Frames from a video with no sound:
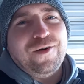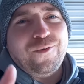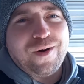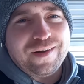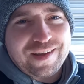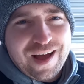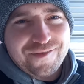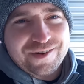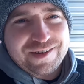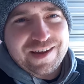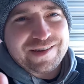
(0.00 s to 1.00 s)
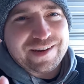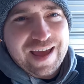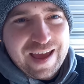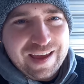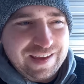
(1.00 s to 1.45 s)
One conversation,
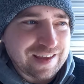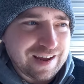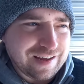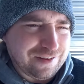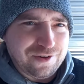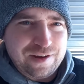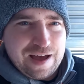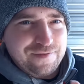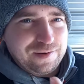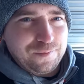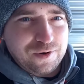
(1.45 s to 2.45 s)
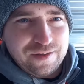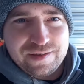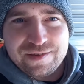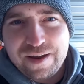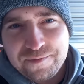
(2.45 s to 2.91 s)
hey, do you have any more of
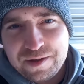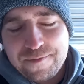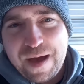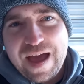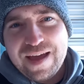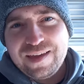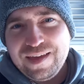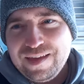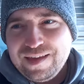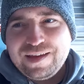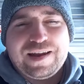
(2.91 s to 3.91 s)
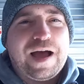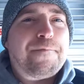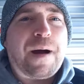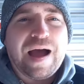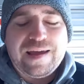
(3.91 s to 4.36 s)
these items in the back? Can
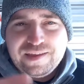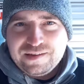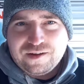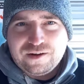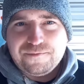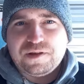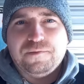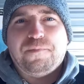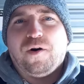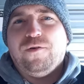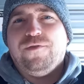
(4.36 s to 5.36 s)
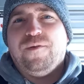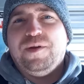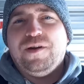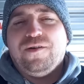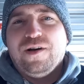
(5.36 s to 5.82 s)
I buy these items in bulk from
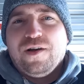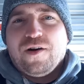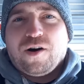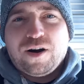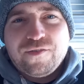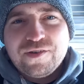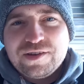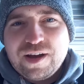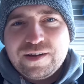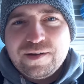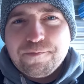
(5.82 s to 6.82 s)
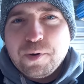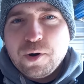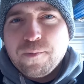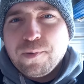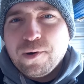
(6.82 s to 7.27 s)
you? All of a sudden,
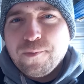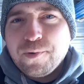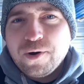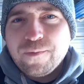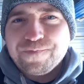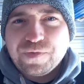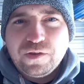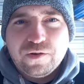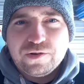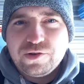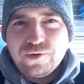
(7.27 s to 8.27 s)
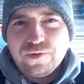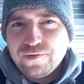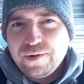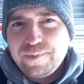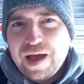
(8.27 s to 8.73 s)
boom, boom, boom. You're in 2 or
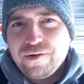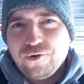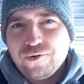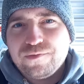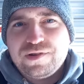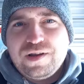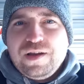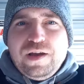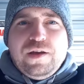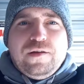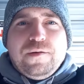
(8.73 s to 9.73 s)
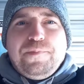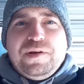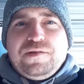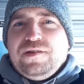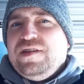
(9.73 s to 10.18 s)
3 back rooms. Your
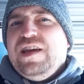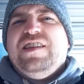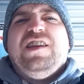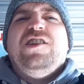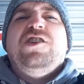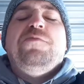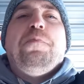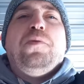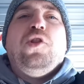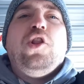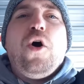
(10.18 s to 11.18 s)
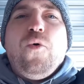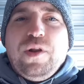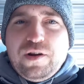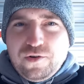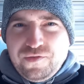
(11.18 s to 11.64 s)
business has
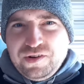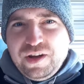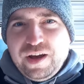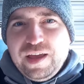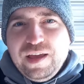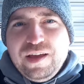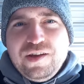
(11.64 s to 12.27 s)
exploded overnight.